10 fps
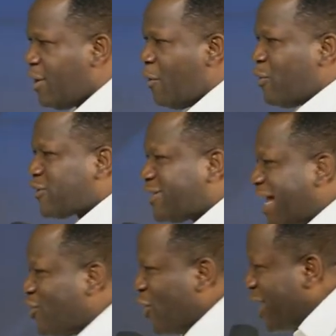Most of the time,
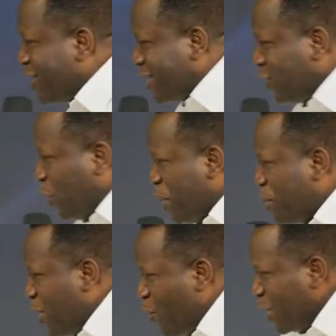don't listen to people
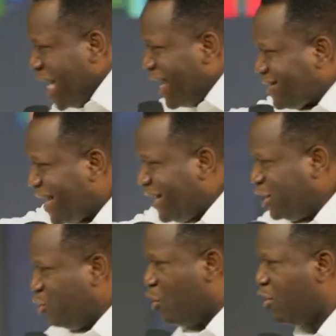on what they are telling
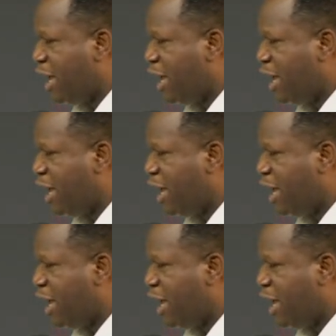you.